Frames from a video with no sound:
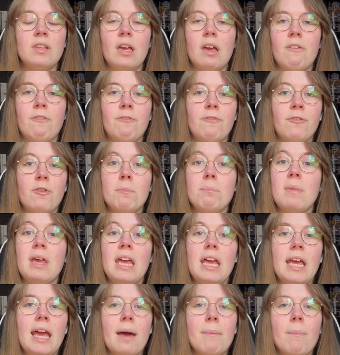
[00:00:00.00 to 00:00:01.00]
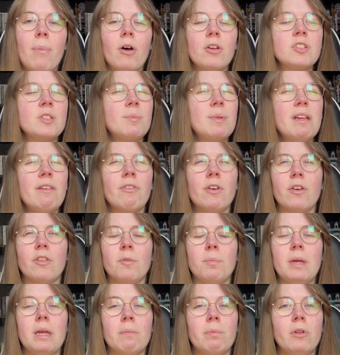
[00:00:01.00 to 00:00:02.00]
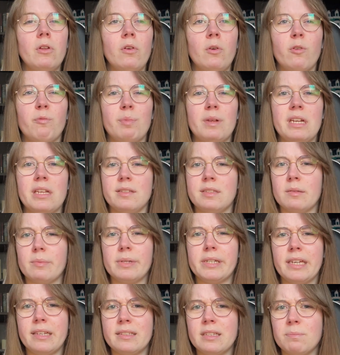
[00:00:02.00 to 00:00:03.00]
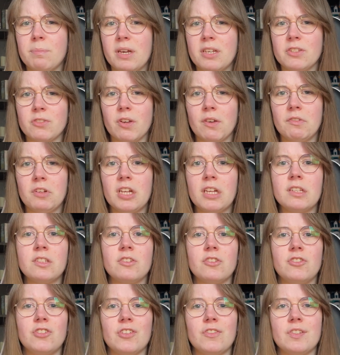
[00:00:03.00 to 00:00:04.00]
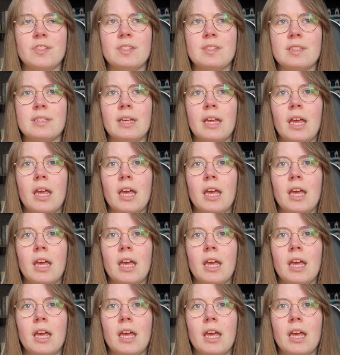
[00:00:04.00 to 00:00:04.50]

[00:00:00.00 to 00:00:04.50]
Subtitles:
for me, and possibly for other people who've been intimidated by Scrivener, to just